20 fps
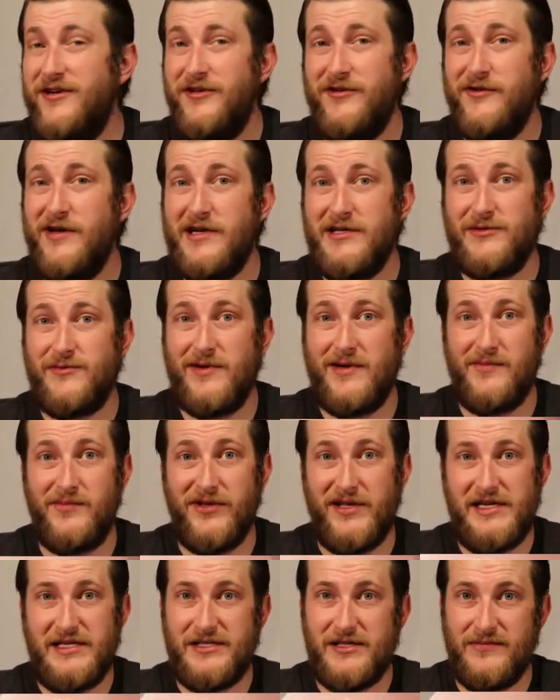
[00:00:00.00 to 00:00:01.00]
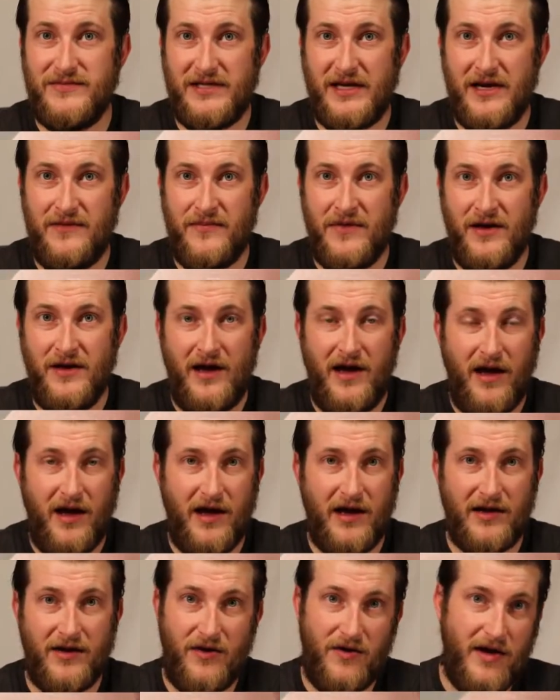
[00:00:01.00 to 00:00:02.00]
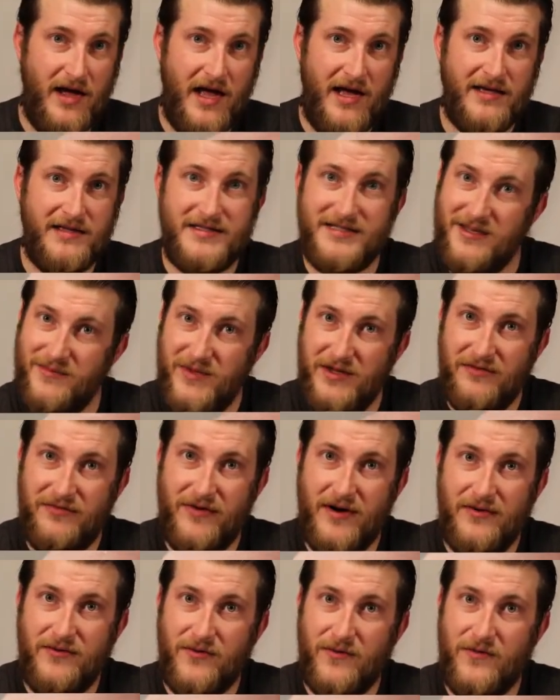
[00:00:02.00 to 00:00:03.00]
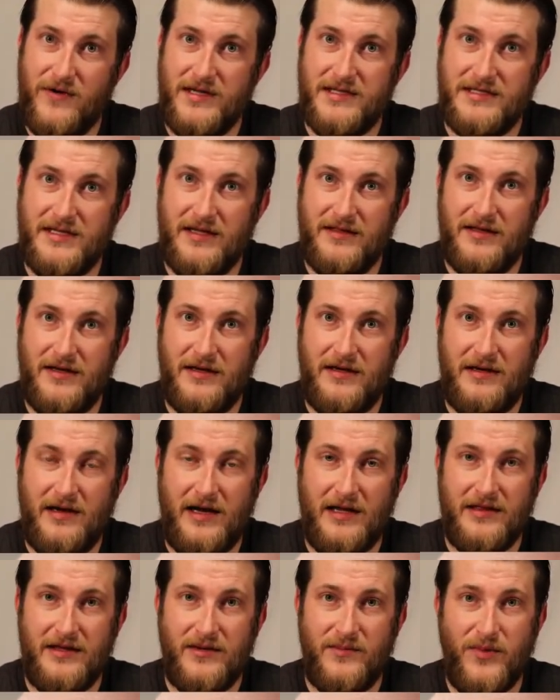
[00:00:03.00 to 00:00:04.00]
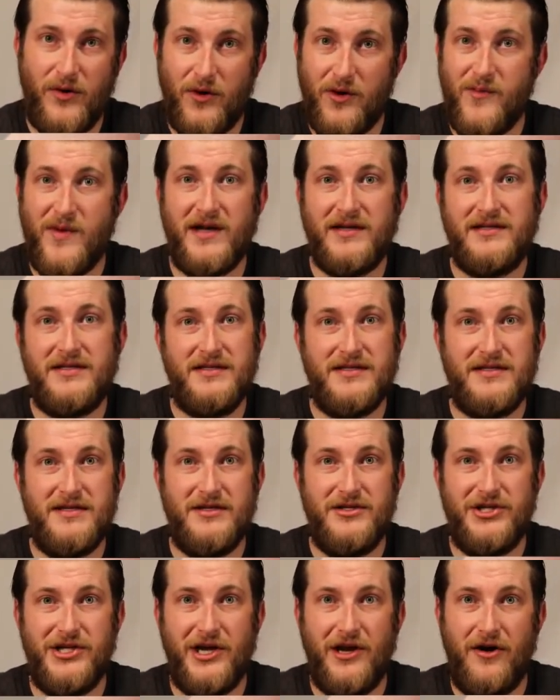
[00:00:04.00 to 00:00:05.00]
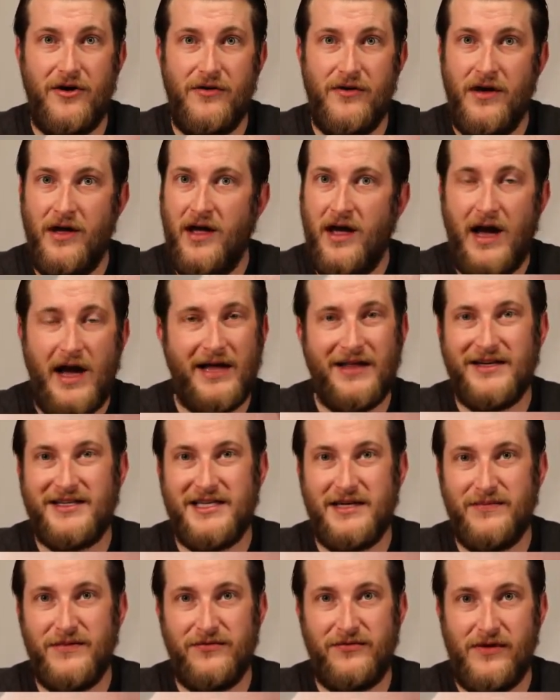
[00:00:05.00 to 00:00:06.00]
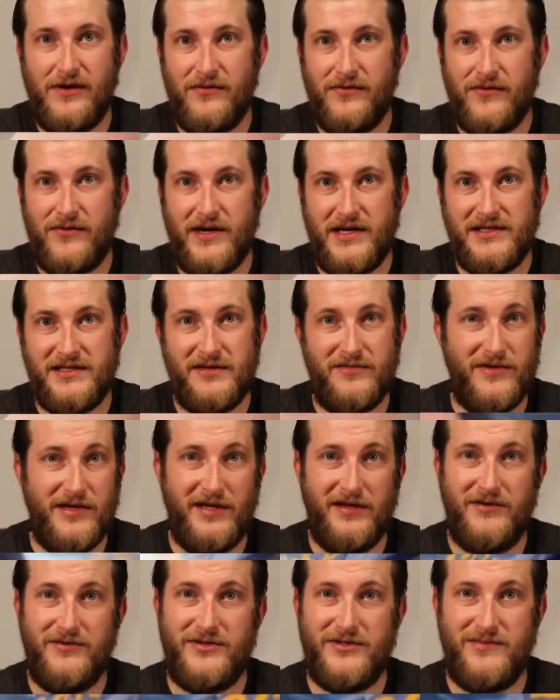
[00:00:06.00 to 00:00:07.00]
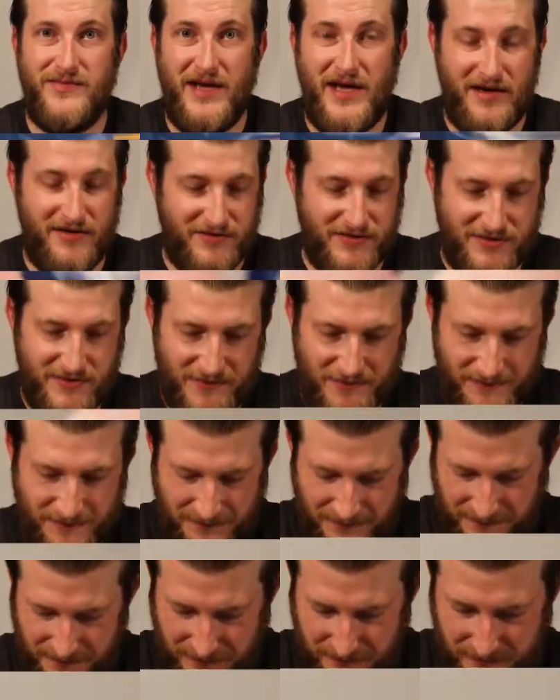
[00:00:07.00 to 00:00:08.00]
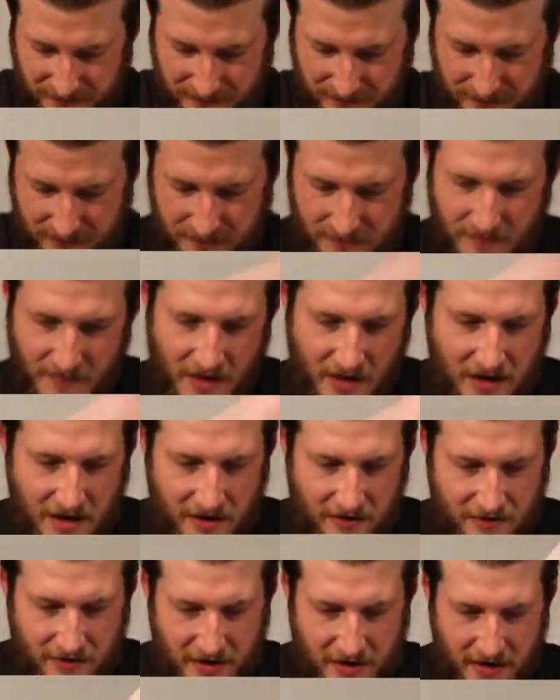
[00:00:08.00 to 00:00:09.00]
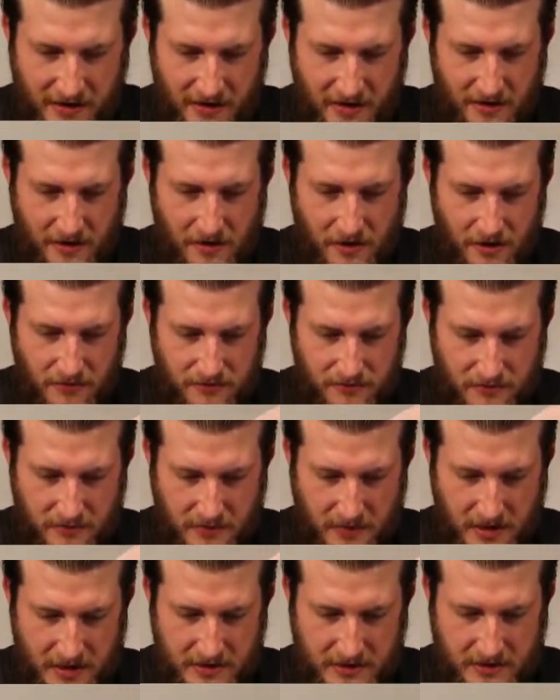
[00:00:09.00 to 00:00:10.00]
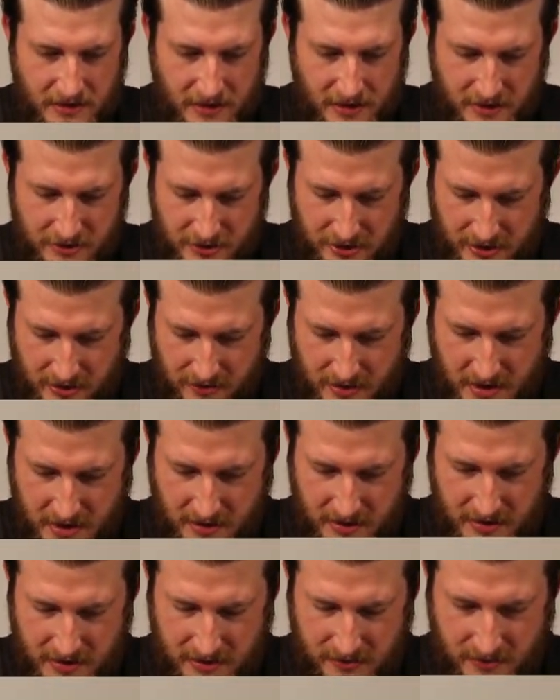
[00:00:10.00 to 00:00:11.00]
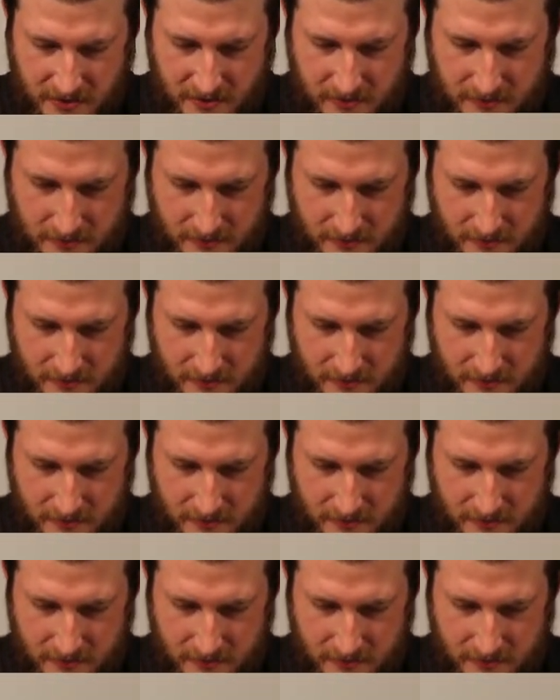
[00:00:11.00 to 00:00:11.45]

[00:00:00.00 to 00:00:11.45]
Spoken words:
any of you guys want to play sometime, go ahead, send me a friend request on the Pokemon TCGO. I'll accept the friend request and we can do some battles. All right. Oh, I did the card trick wrong on this one.